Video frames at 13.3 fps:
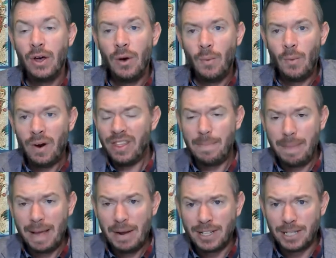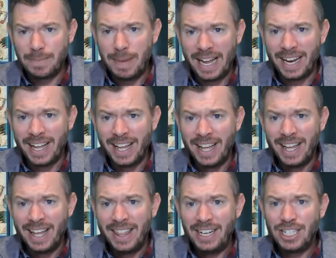One of the big ones being
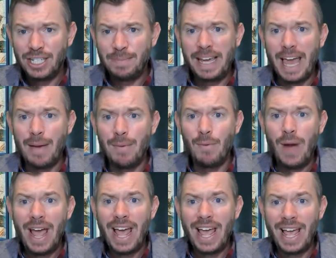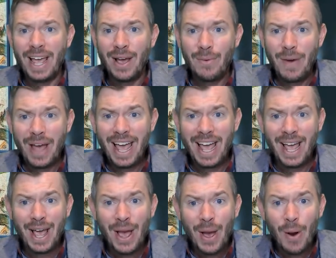they just became way,
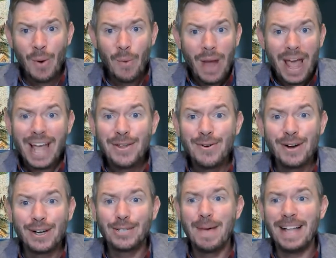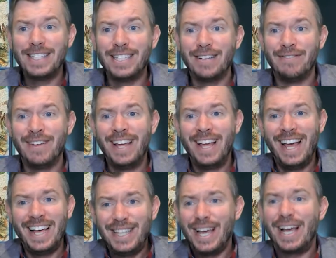way, way too expensive
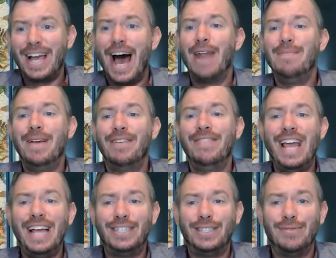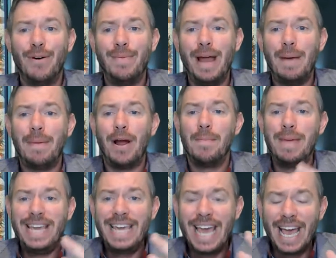as the economy of the ancient Roman Empire
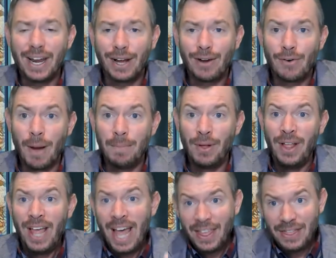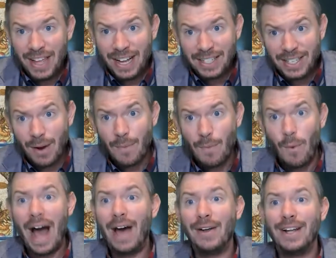began to crumble and things like
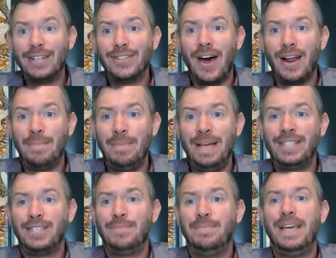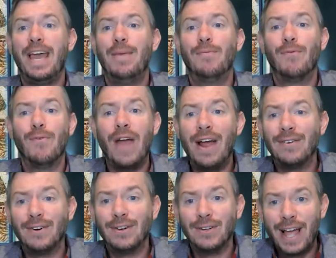wild exotic beasts became
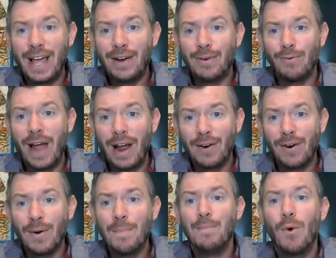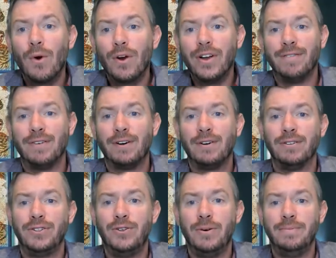rarer and rarer, more
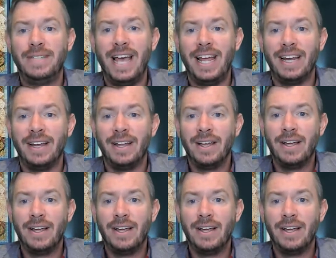difficult to obtain.